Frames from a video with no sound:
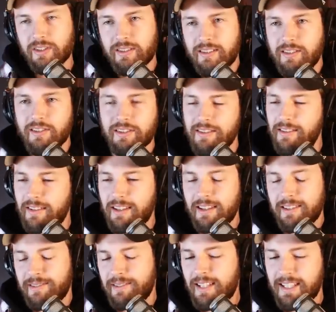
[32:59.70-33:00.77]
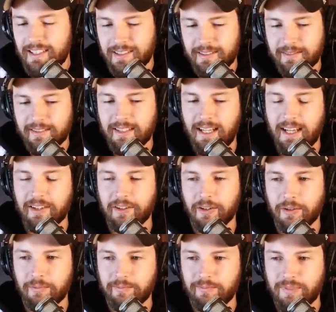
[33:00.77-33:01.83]
Just just like,
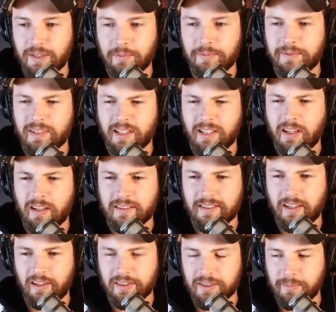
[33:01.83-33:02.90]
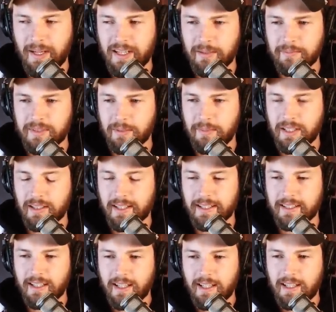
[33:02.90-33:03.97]
I don't know, to to cause an ultimatum to
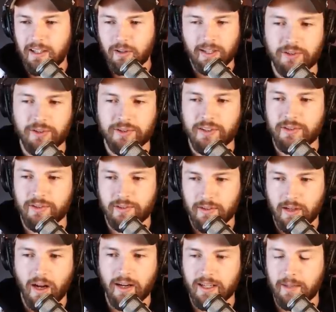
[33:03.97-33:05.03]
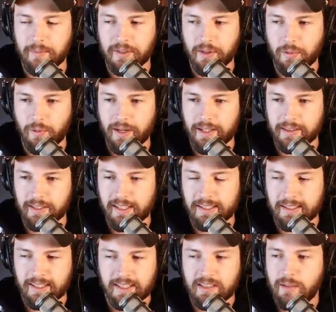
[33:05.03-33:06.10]
be like, okay, your sister's not coming to the
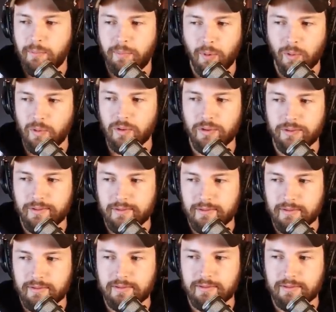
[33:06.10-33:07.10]
wedding then, is a bold